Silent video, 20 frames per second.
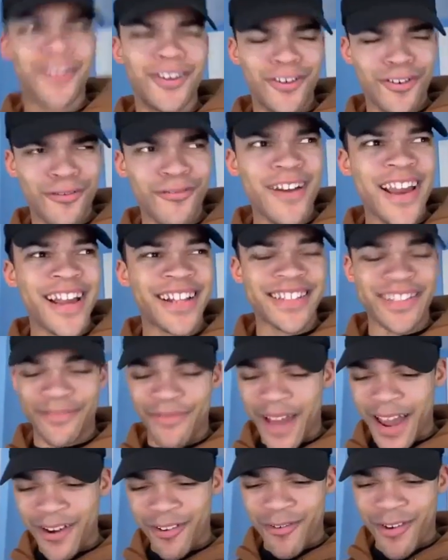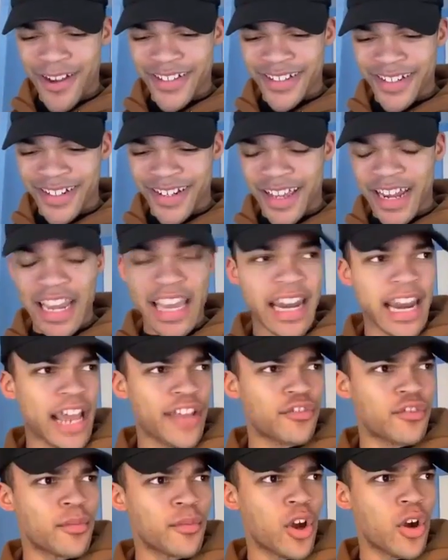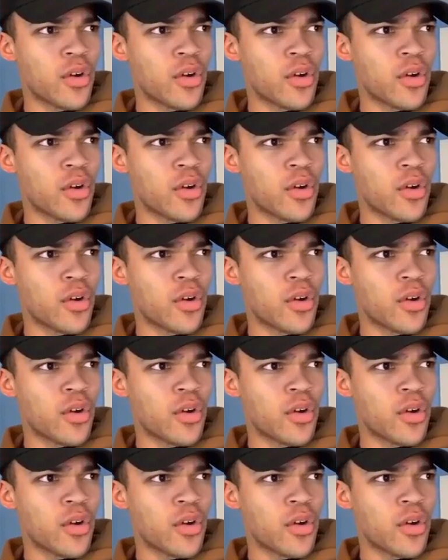Correct. And final question, can I get an ice cream